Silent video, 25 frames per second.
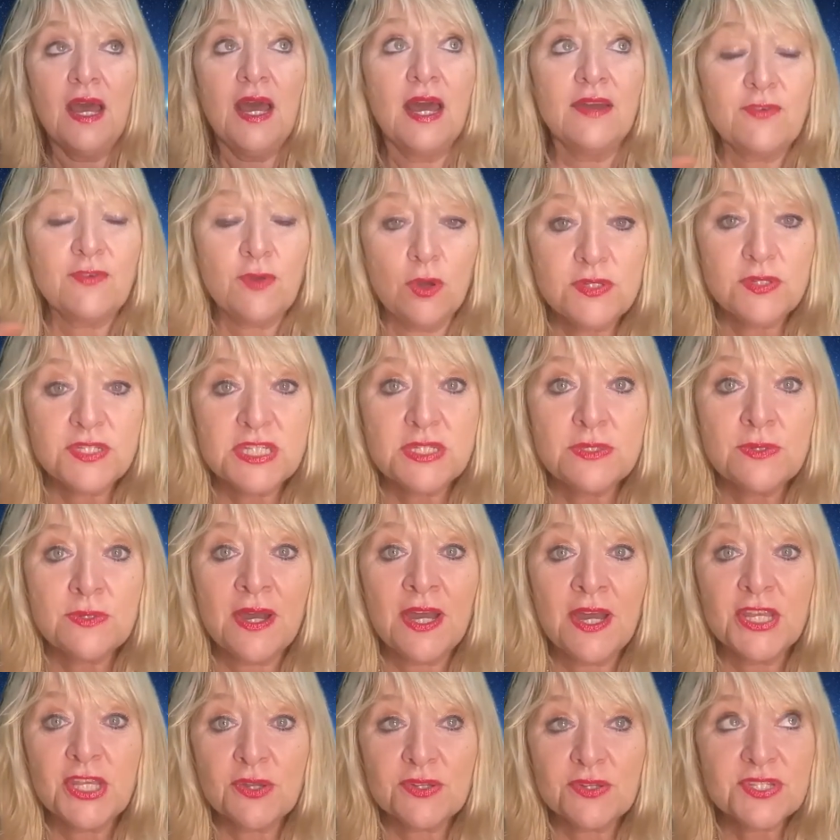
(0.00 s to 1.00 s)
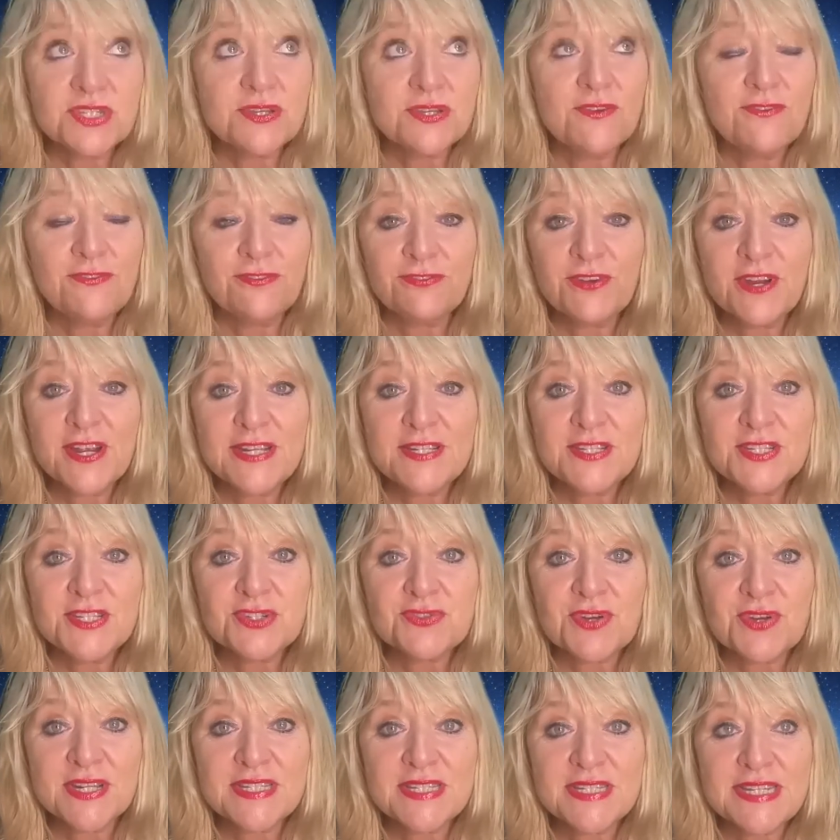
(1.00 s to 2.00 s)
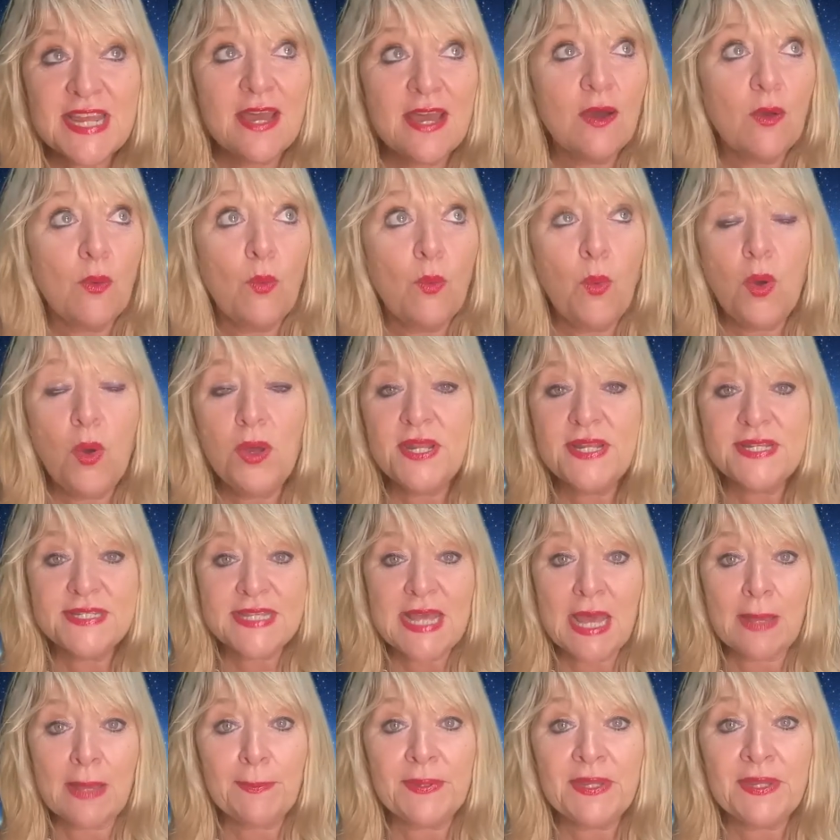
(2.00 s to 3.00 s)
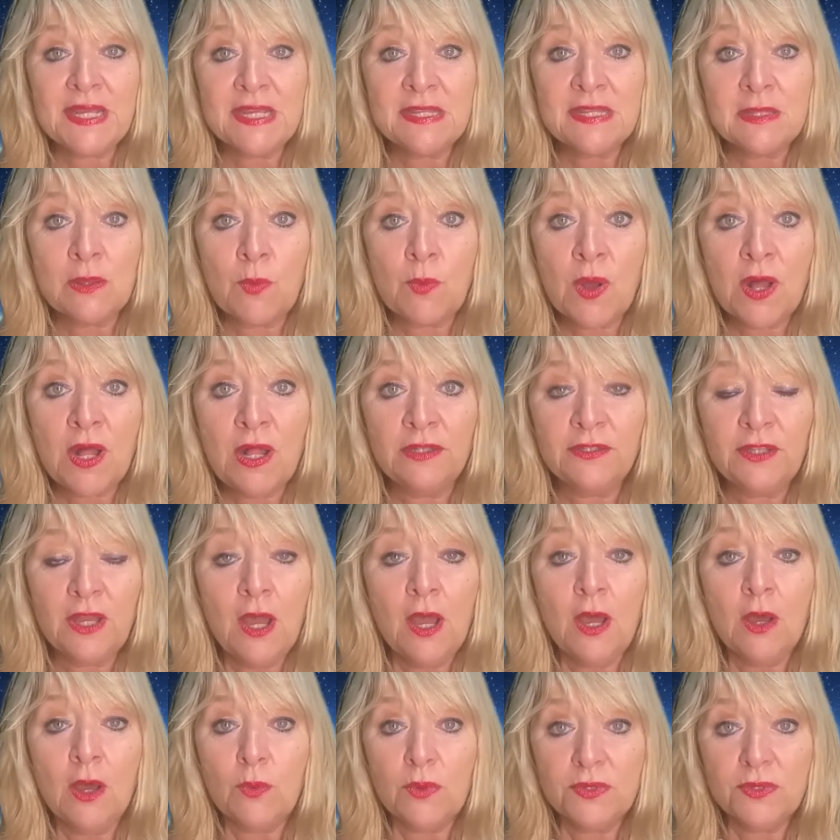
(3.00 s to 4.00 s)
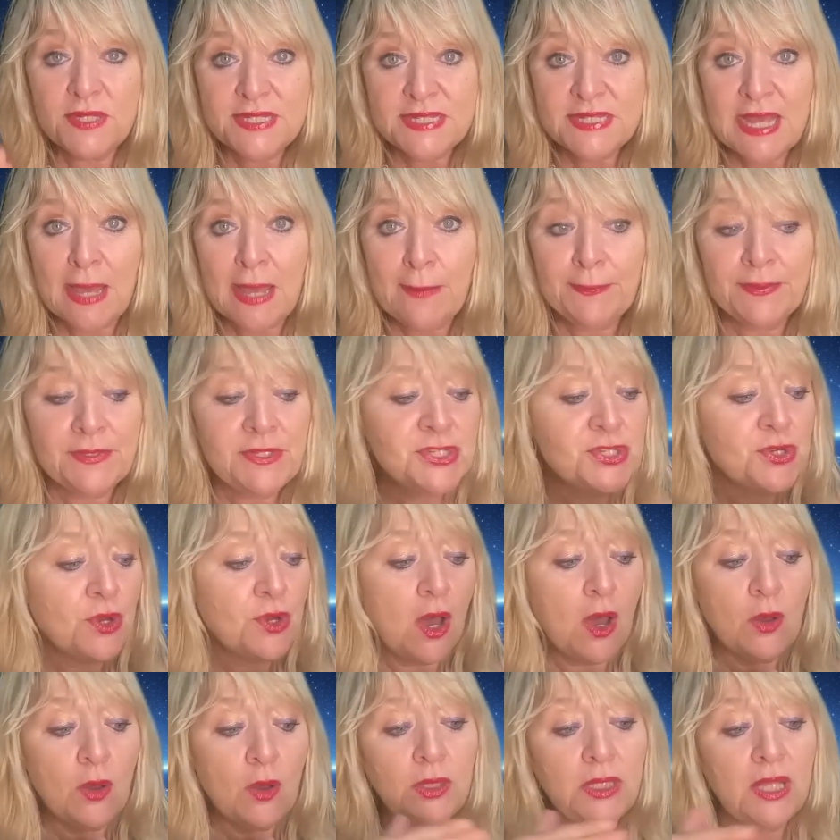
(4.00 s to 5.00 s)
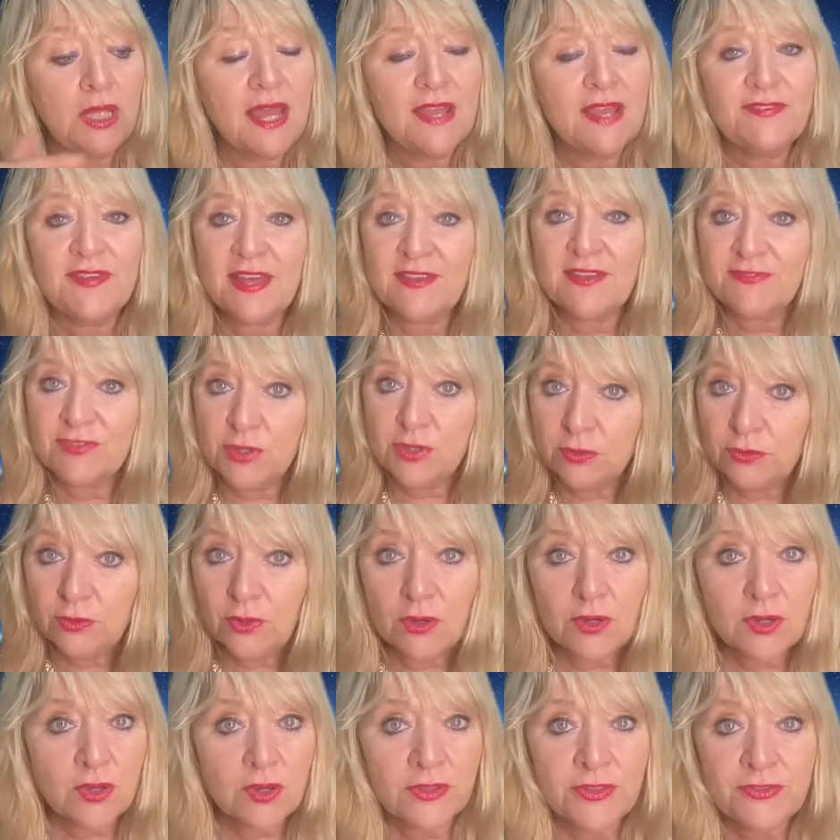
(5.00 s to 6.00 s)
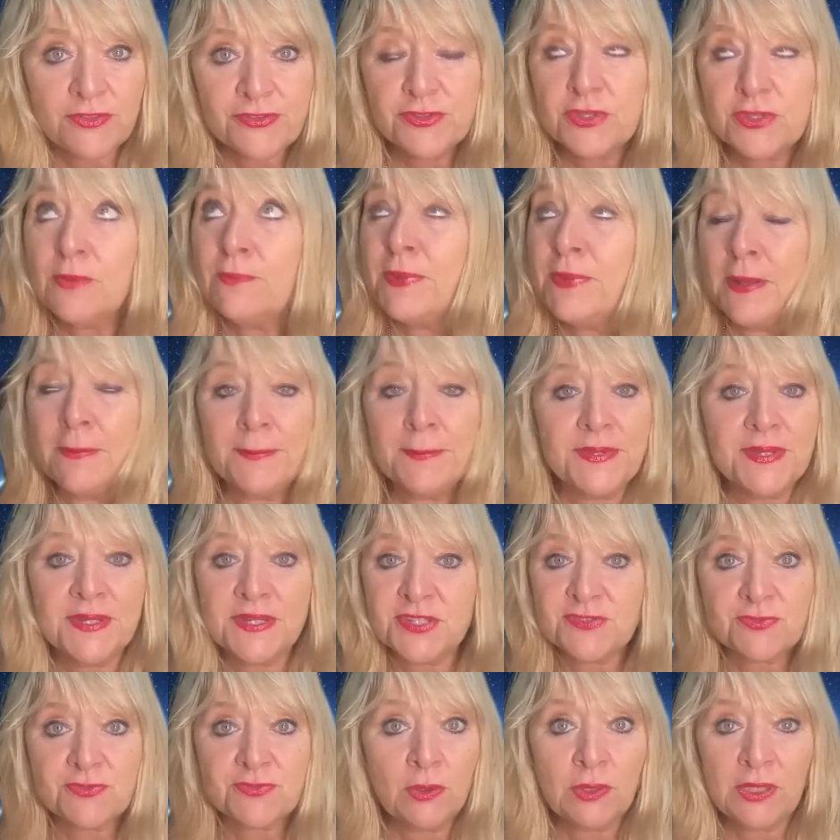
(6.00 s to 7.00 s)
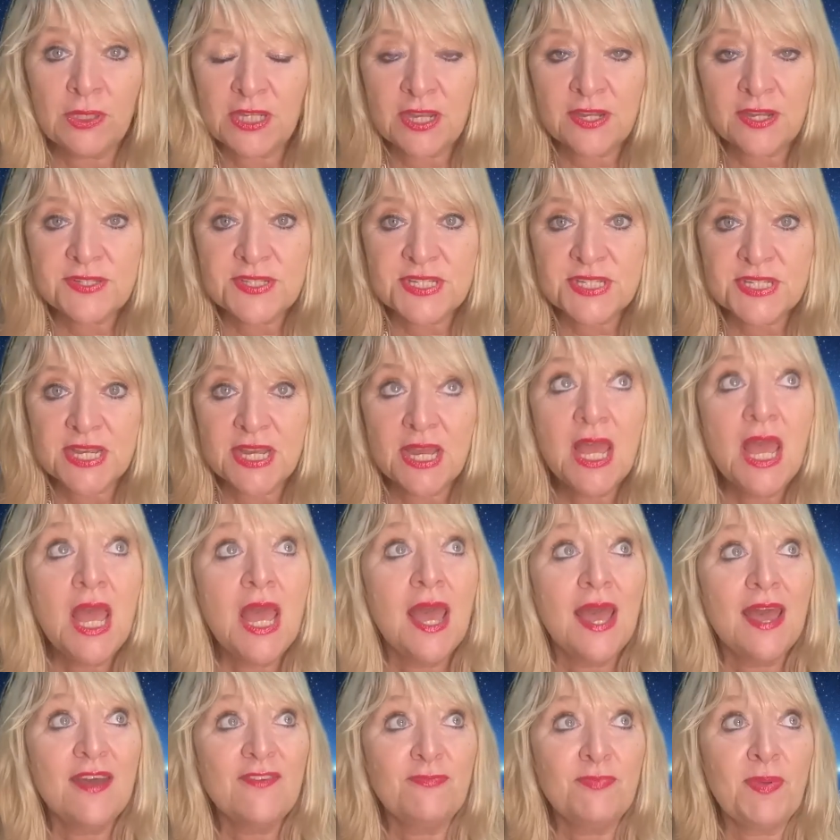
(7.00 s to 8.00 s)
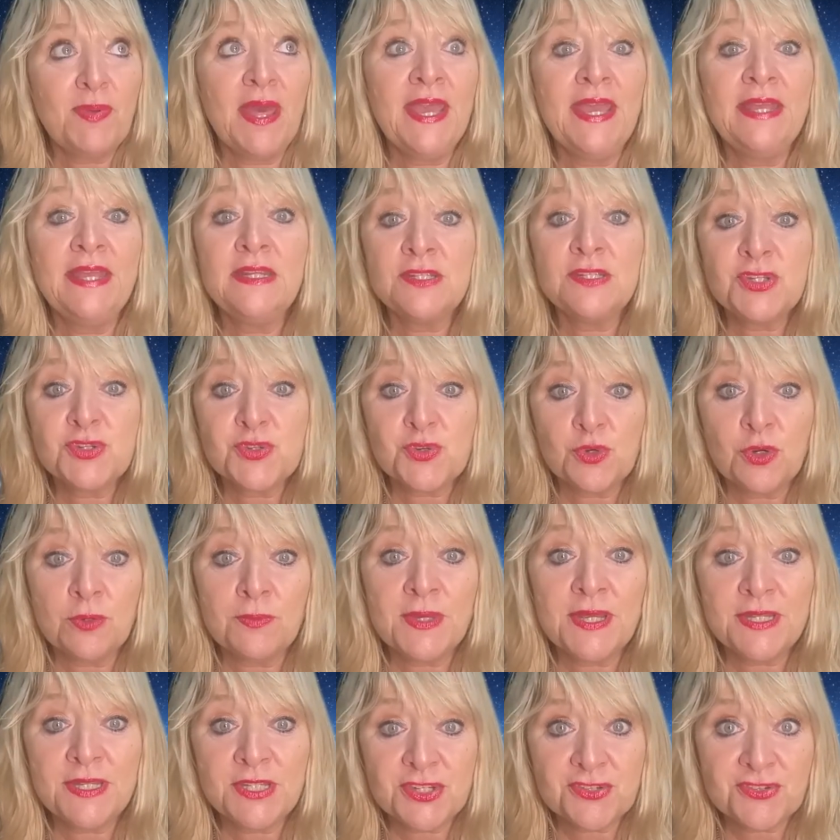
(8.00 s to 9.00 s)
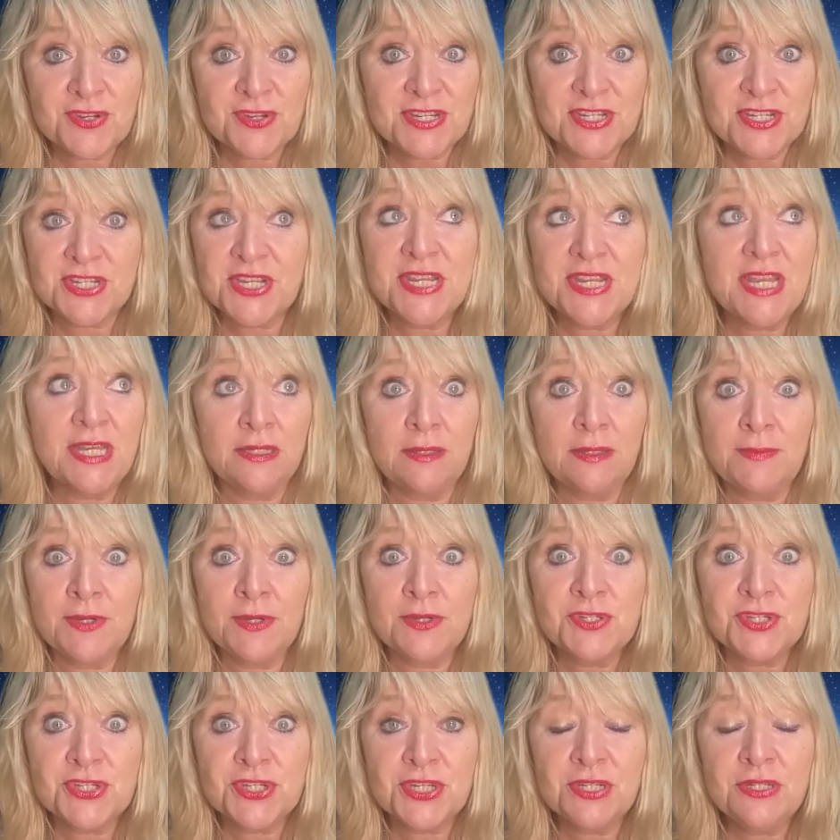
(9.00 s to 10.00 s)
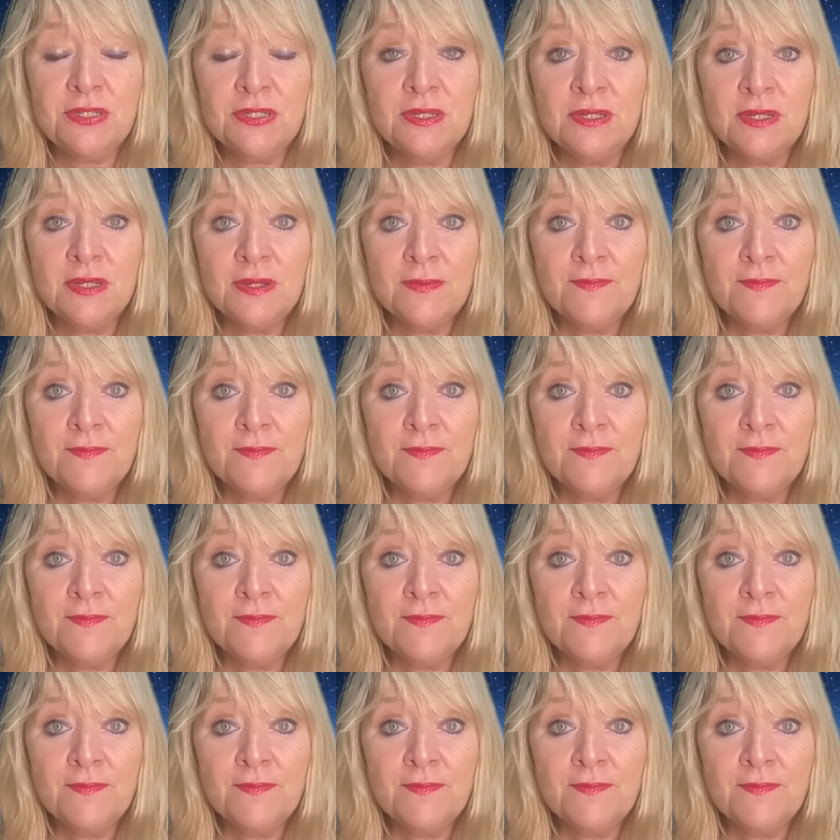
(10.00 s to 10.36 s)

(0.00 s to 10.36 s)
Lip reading: Of course you are. You're so friggin' stressed out. What is happening in the world? What has happened your whole life? Have you not gone through the bumpiest roller coaster of pain and trauma and tragedy and emotion?